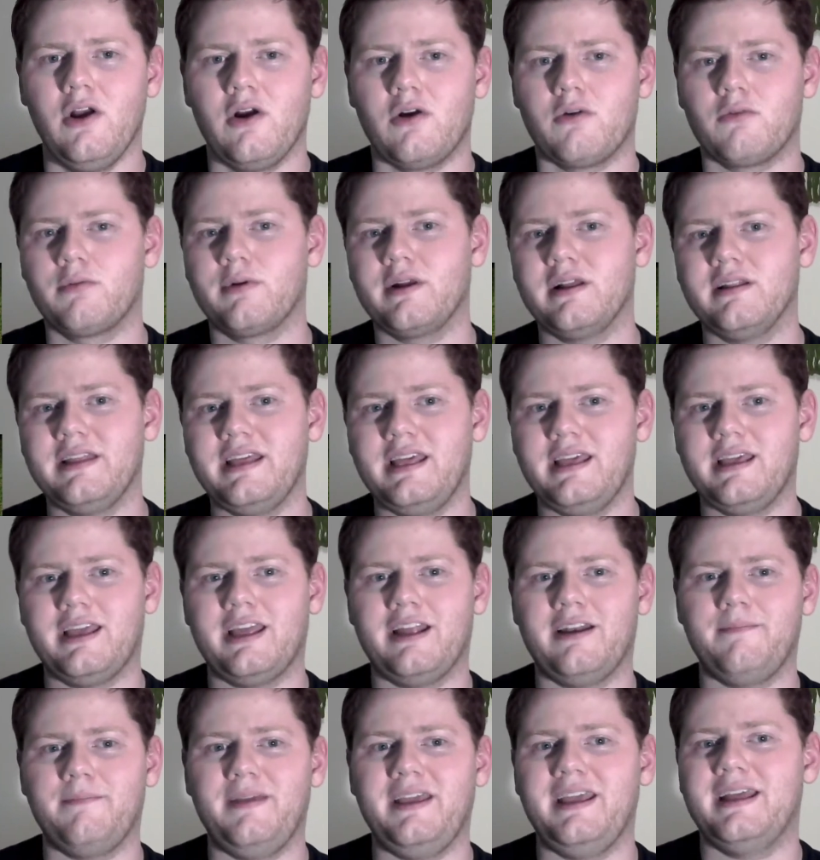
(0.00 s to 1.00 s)
really
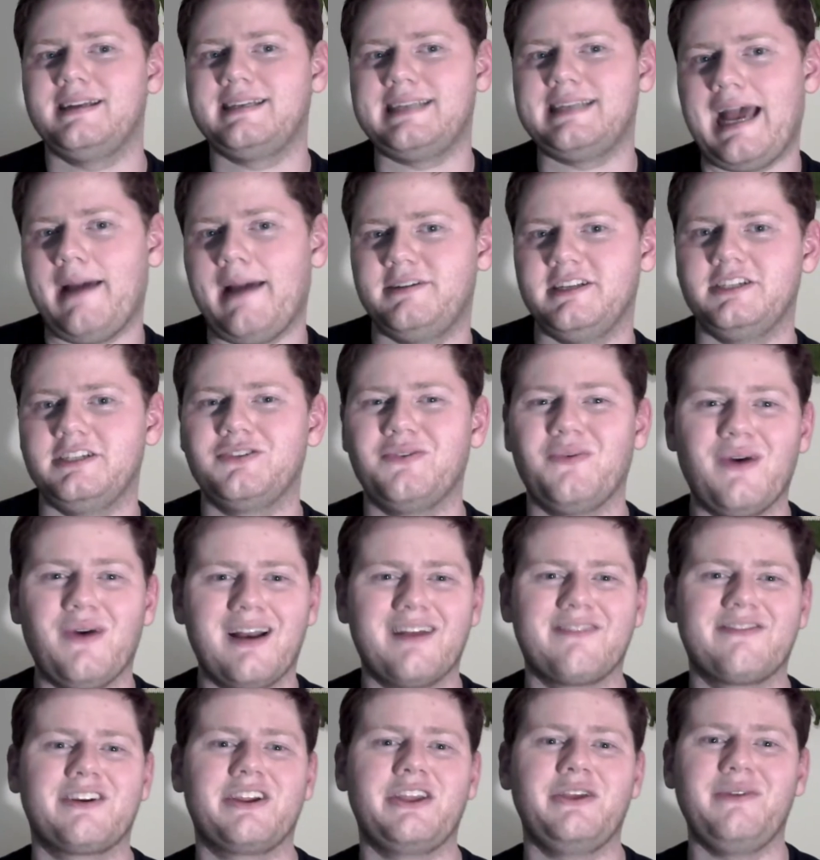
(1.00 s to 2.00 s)
can be adapted to
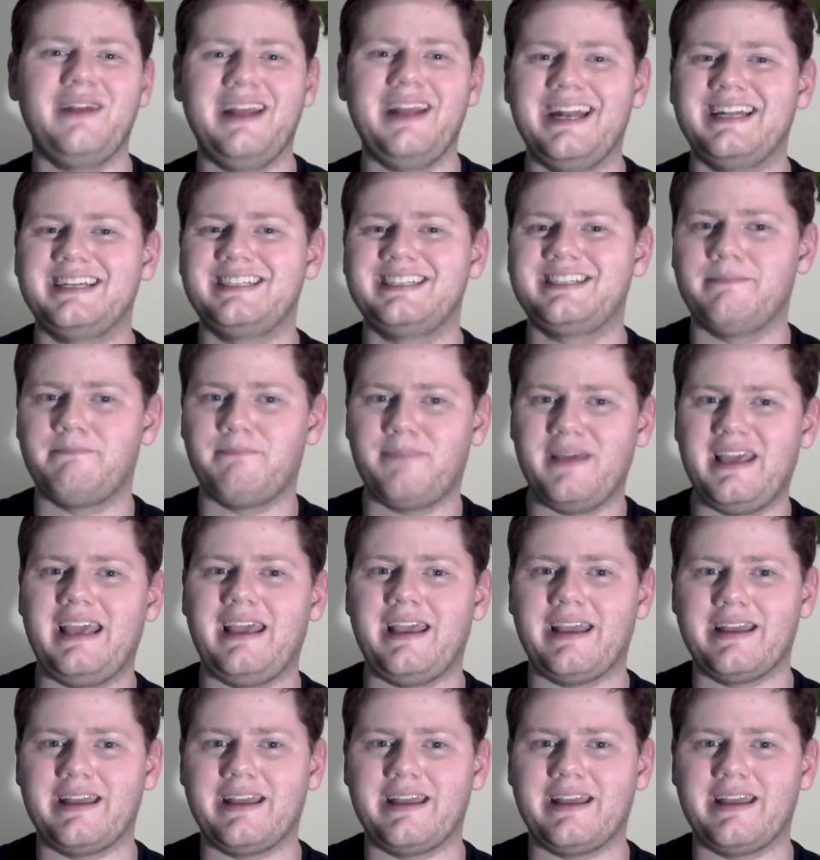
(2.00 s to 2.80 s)
whatever you need it to be.